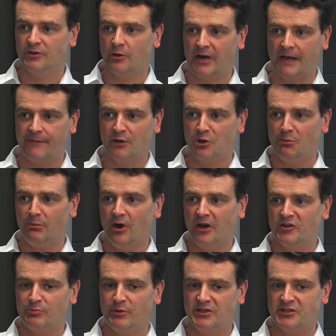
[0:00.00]
don't have a
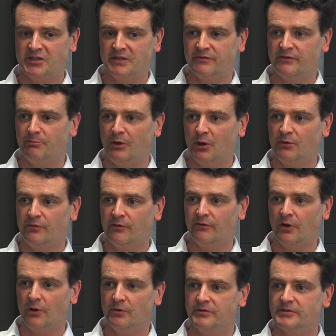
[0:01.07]
combined spreadsheets for both of
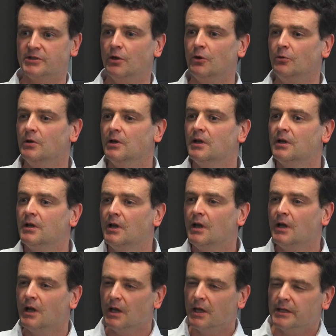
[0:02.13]
those two.
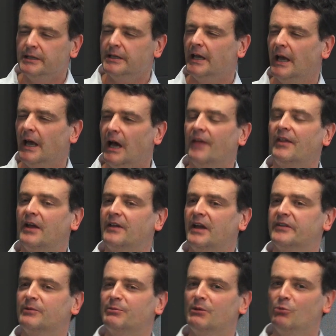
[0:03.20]
Yeah,
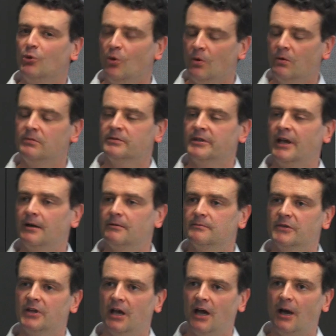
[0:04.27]
that's a bit more. Yeah.
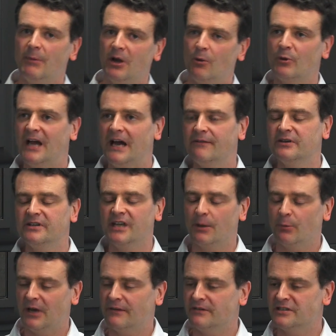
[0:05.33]
I mean, we haven't
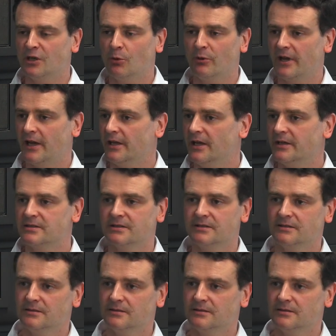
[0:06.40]
dealt with that yet.